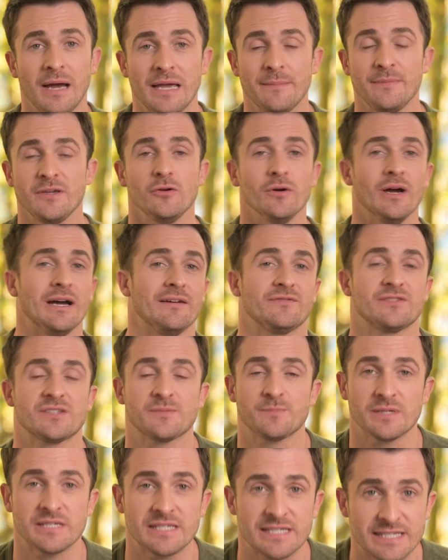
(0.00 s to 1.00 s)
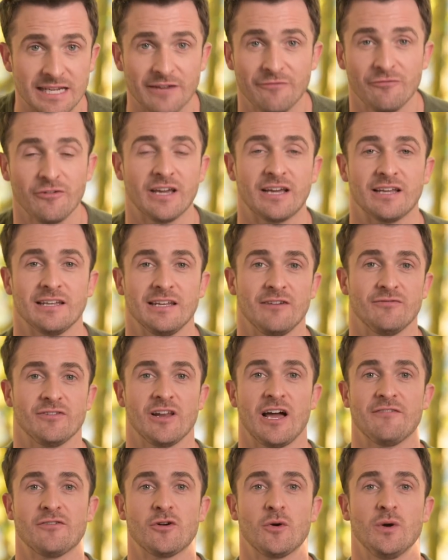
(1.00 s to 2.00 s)
Maybe you have specific Love
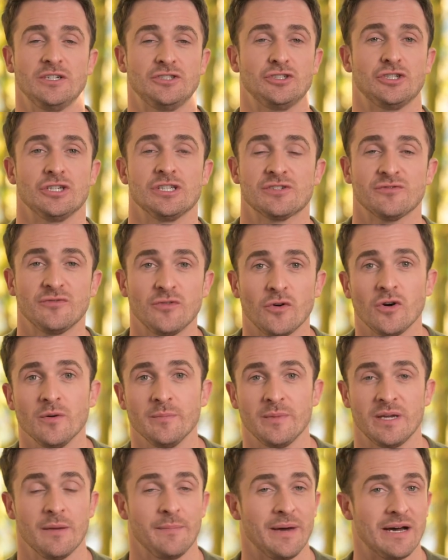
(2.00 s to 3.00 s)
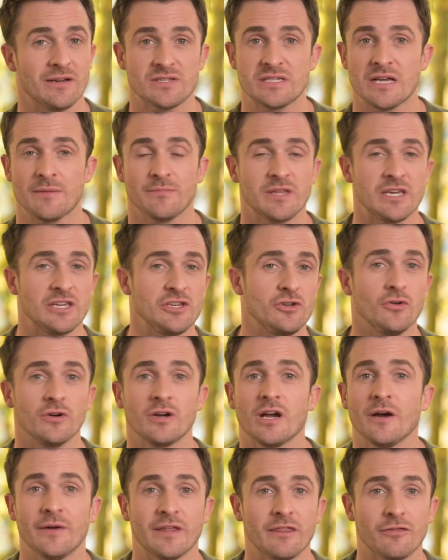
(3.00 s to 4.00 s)
Life questions for me about something you're
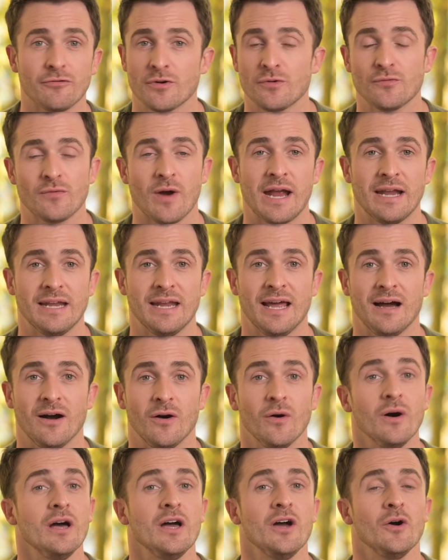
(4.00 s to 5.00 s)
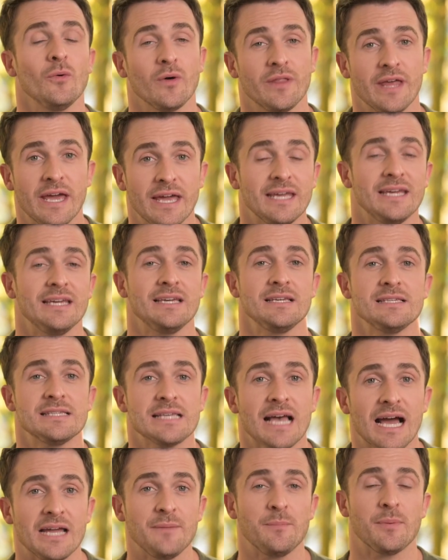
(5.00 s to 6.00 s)
going through right now. Well, there
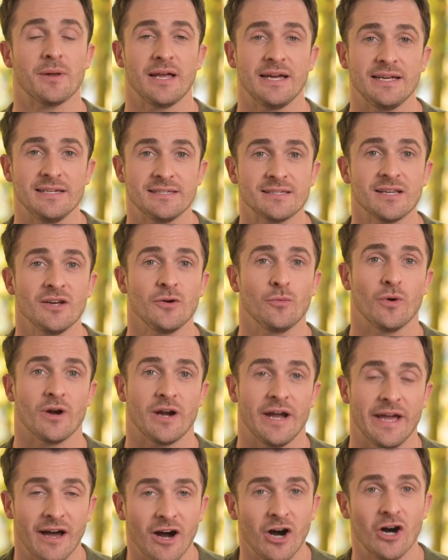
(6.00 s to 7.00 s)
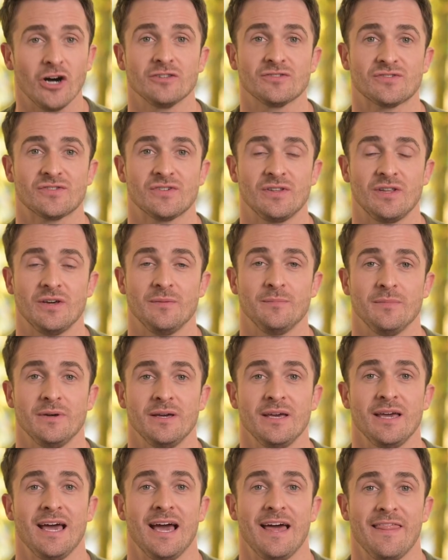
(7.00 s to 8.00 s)
is a place where I answer them,
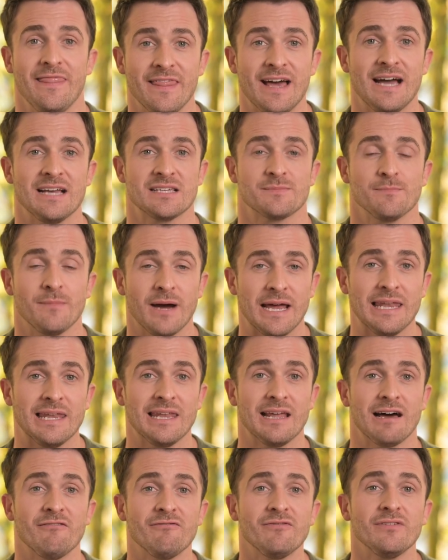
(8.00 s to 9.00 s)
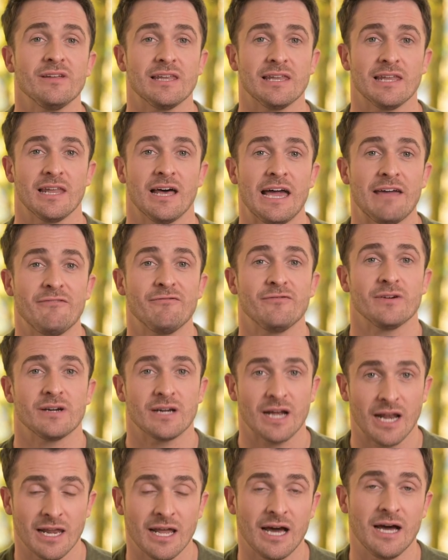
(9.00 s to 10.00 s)
and that's my Love Life
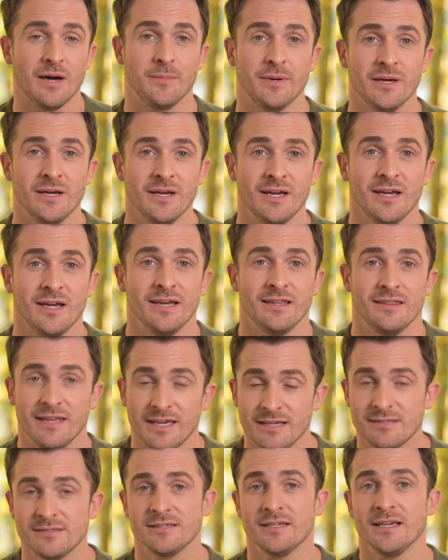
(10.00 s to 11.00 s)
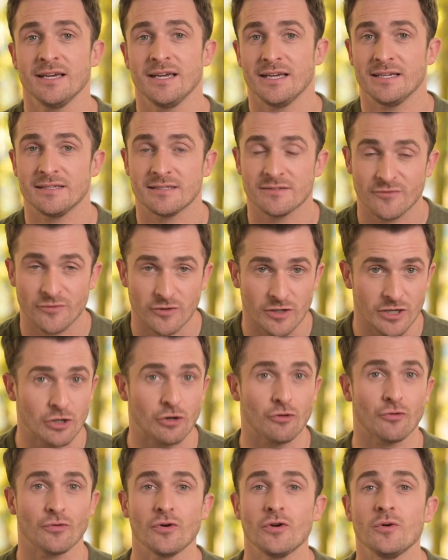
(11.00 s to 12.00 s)
Club. This is for a
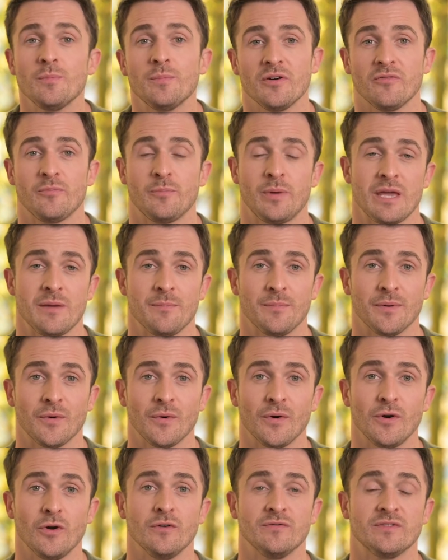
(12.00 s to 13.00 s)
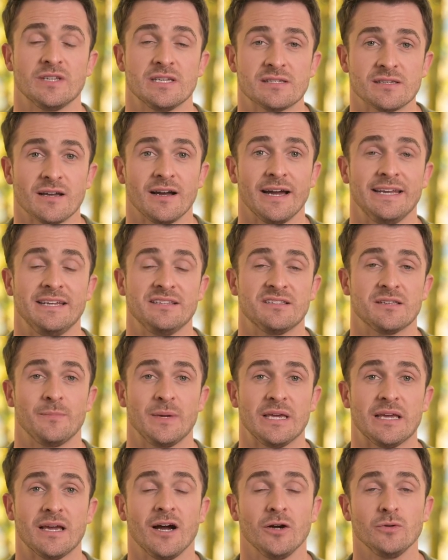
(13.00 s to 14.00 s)
group of people who have decided to
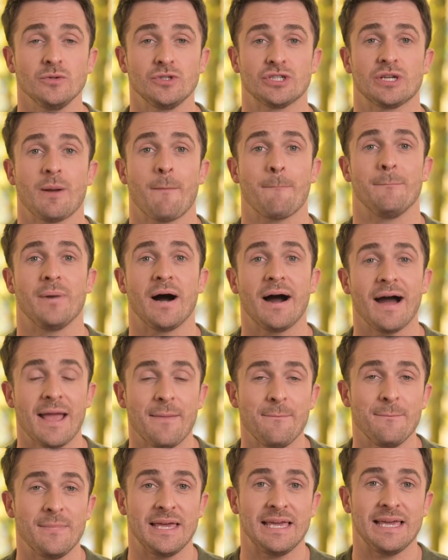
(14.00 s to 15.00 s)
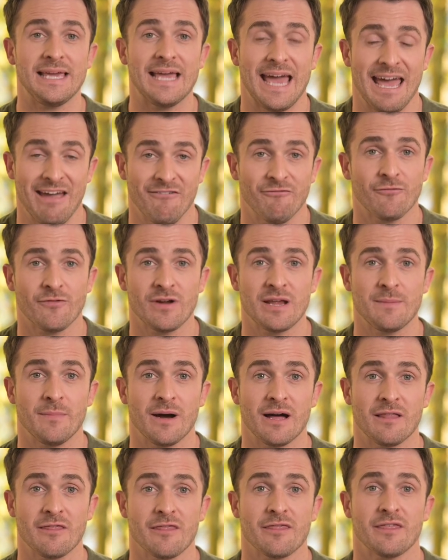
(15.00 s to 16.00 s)
be coached by me every
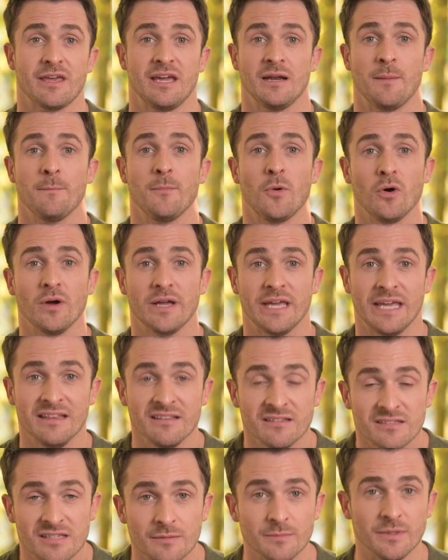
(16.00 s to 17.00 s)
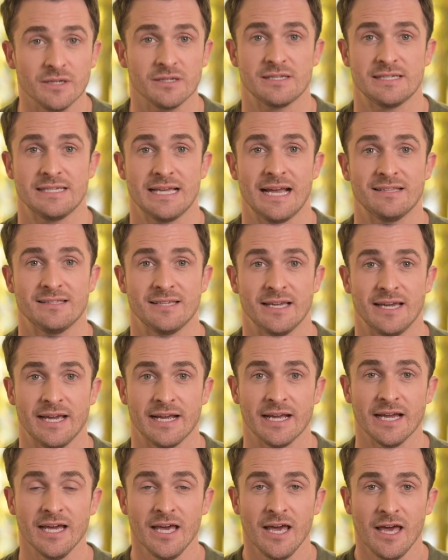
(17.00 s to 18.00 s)
month in a more intimate
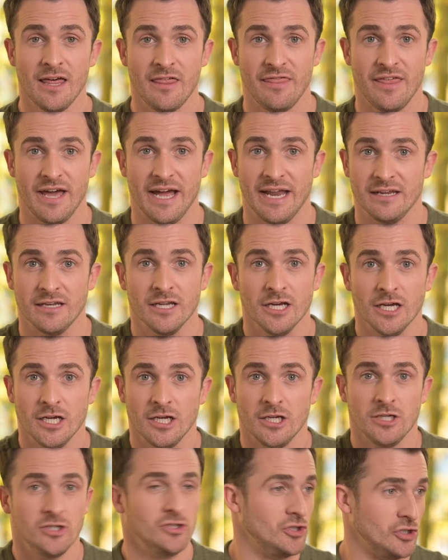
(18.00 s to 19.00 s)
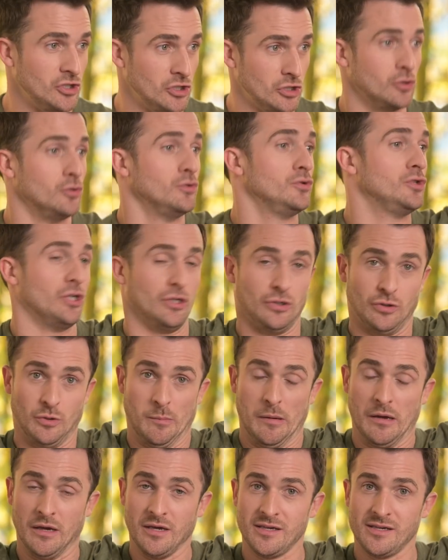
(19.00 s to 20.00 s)
setting than YouTube.